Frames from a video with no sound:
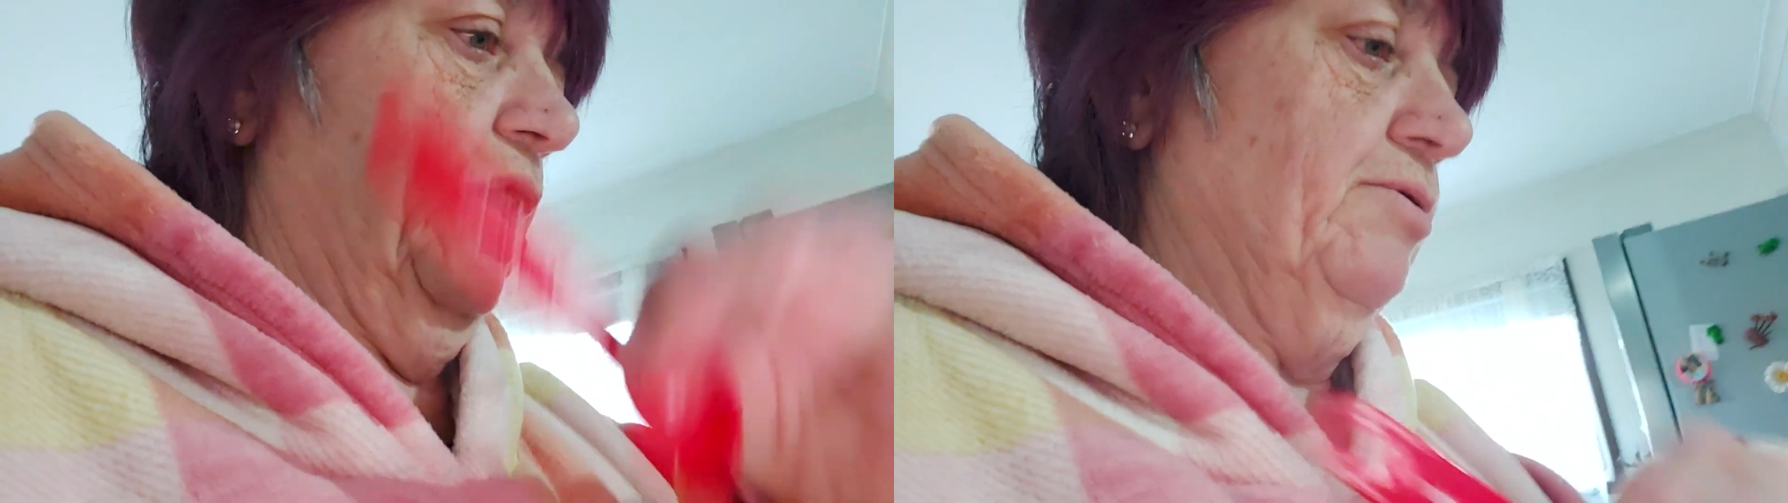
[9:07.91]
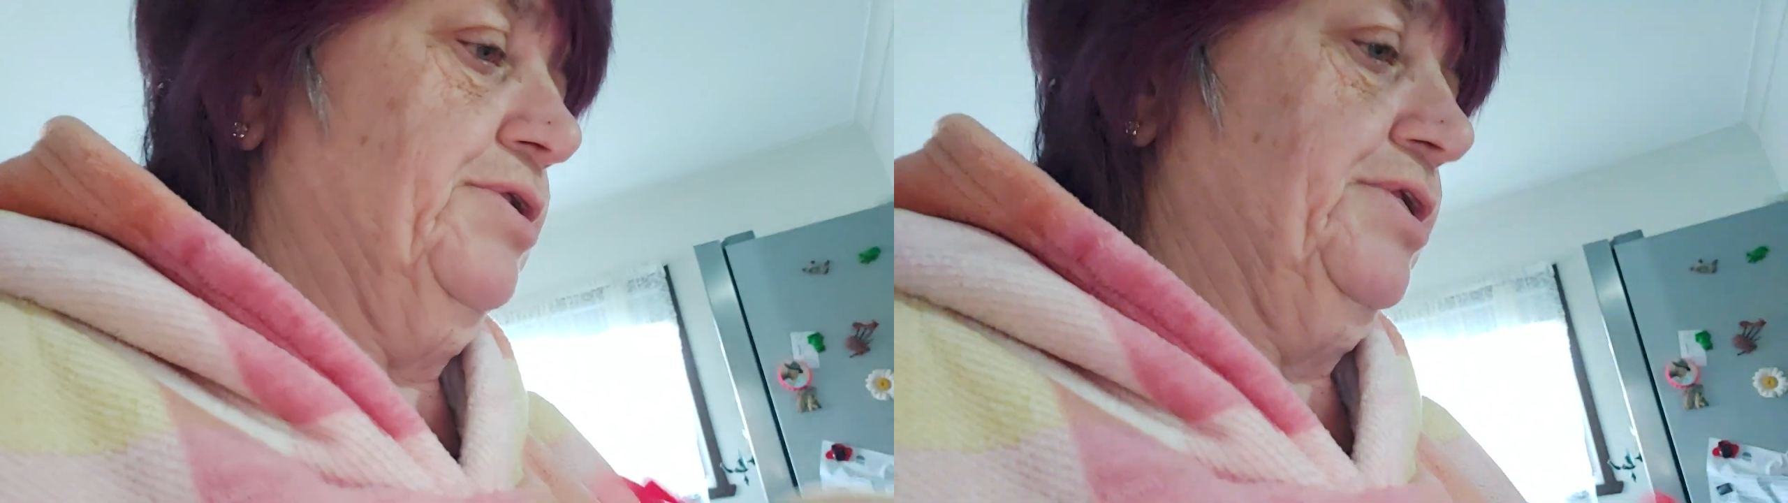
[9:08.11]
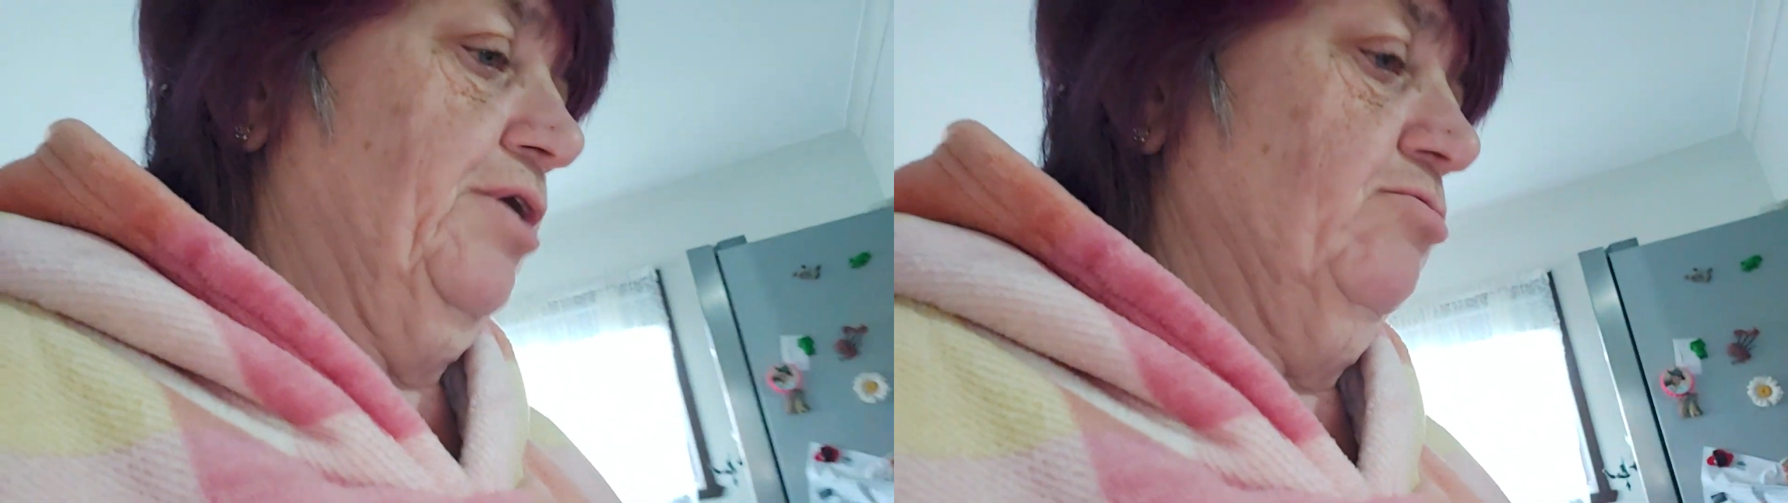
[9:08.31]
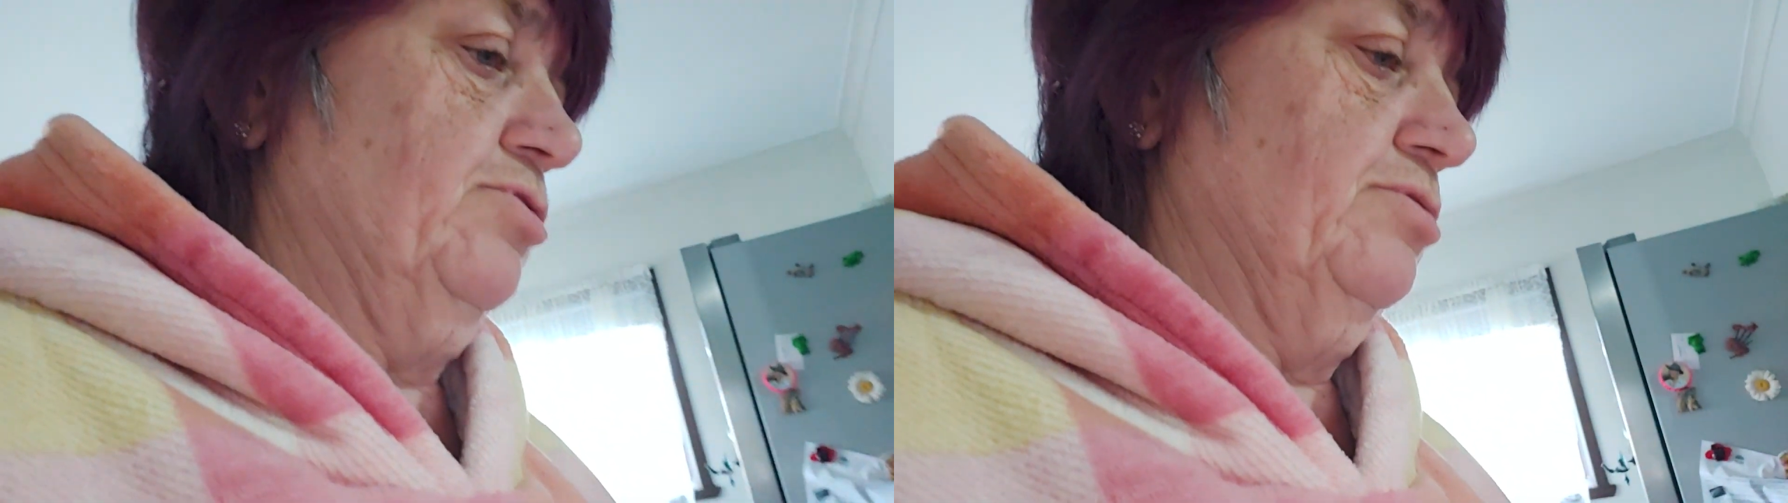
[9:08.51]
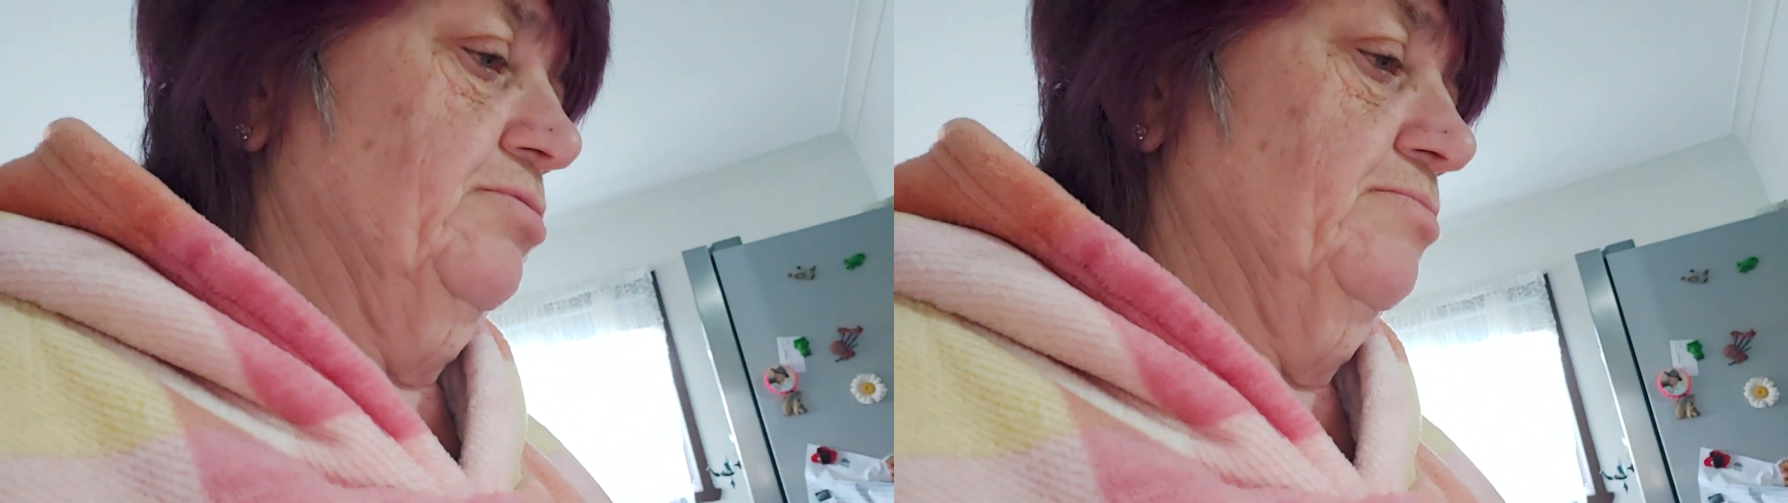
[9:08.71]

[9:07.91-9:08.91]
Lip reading: of salt,